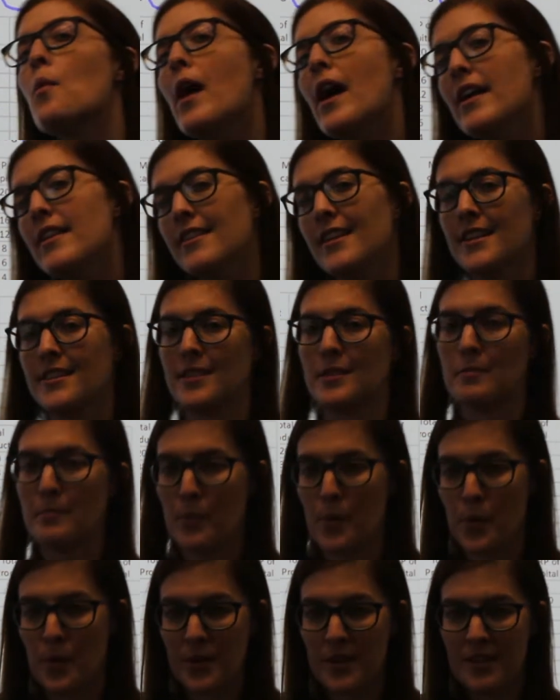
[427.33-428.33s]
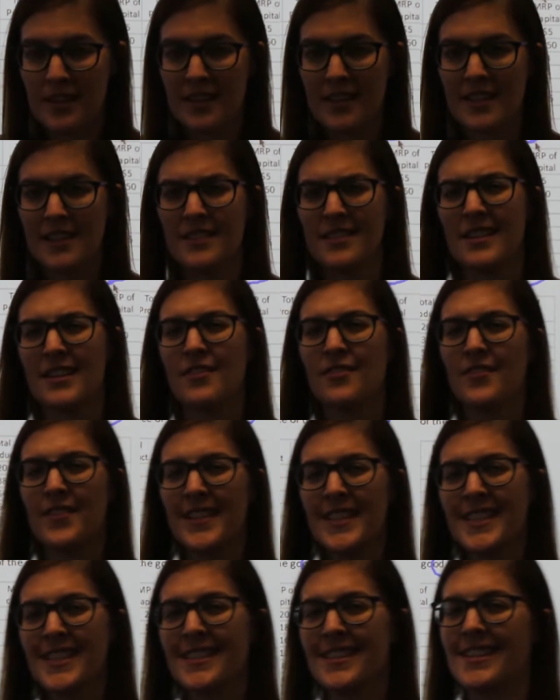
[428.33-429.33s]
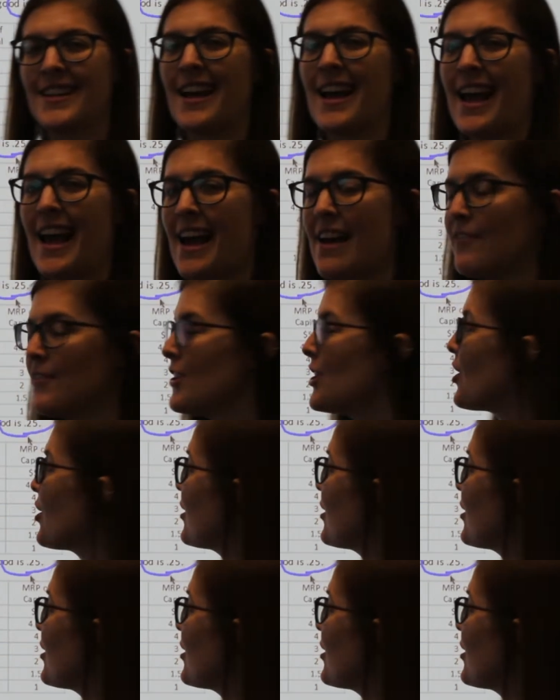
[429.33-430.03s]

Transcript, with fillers: why that's important is if you didn't have it